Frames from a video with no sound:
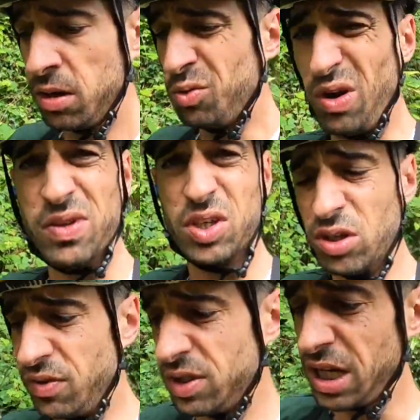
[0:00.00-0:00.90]
Not even a
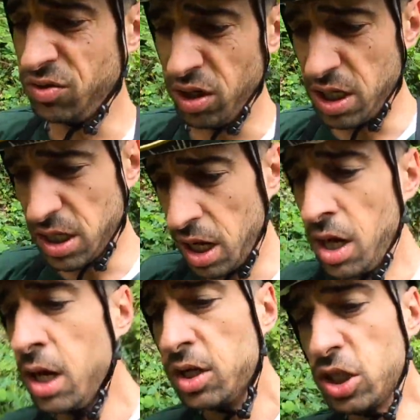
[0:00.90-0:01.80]
scientific test really, is it?
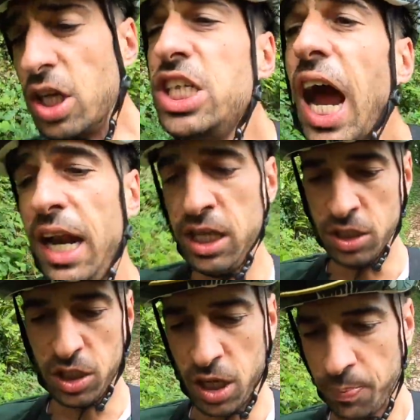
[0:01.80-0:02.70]
Just a
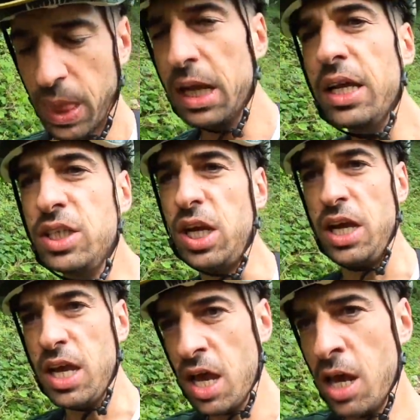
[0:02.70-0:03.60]
challenge. And let's
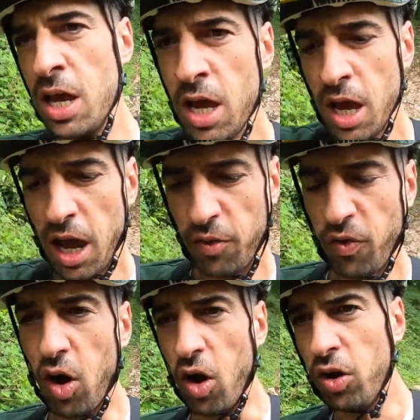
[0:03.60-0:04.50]
see how
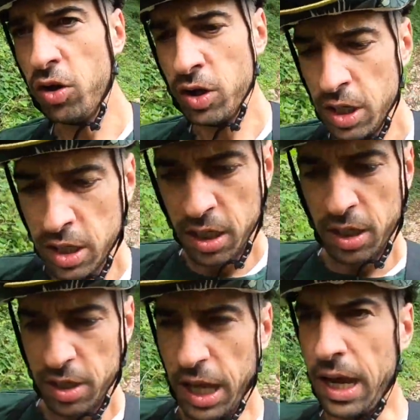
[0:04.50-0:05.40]
far
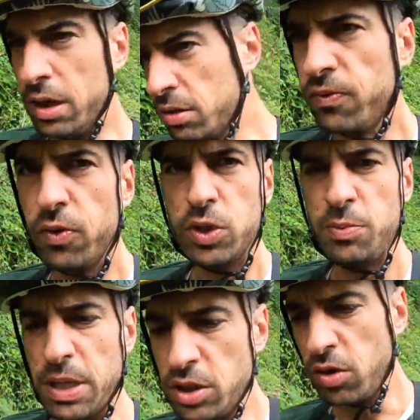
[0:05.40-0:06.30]
that full
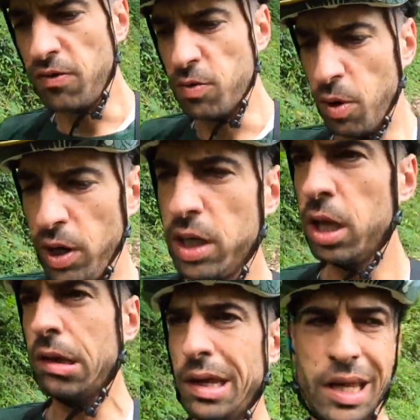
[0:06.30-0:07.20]
suspension gravel bike
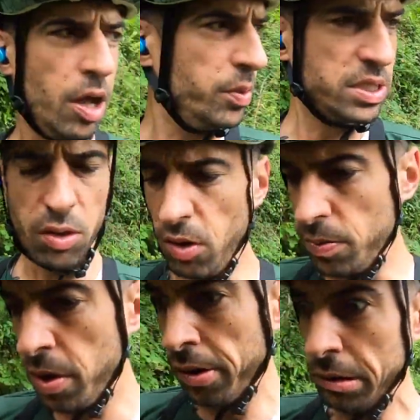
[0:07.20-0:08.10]
can get up this climb.